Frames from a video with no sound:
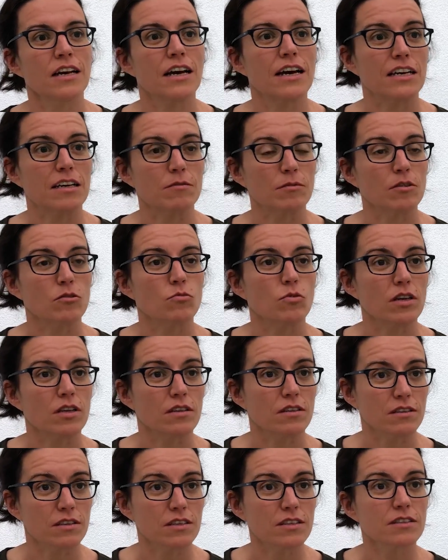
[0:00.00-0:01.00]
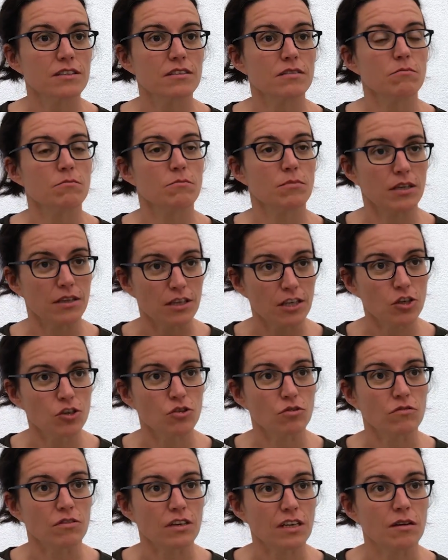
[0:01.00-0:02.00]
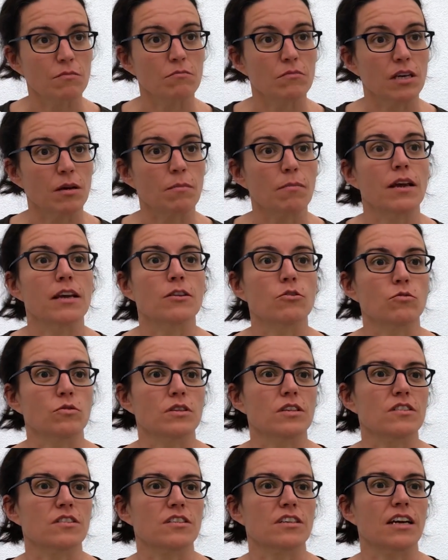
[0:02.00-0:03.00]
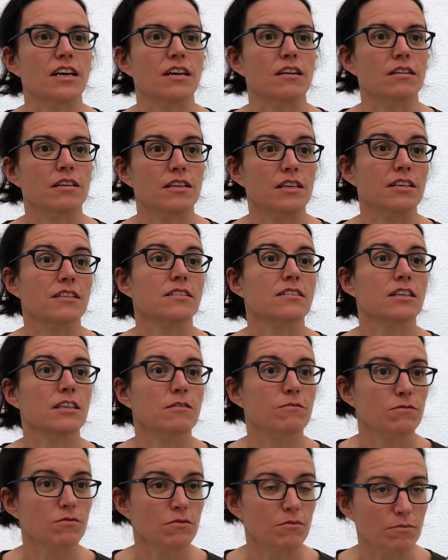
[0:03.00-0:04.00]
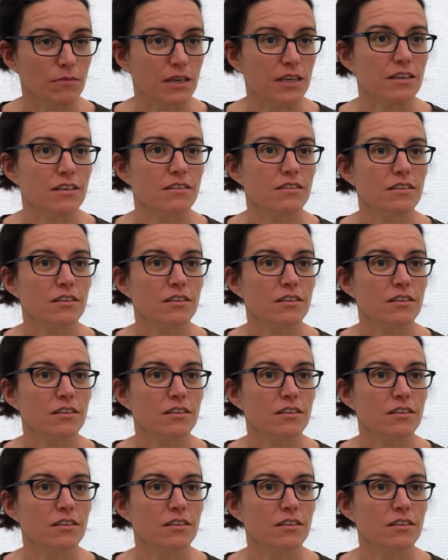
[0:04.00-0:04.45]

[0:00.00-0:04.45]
And eventually this prediction can be applied to this child in a safe manner.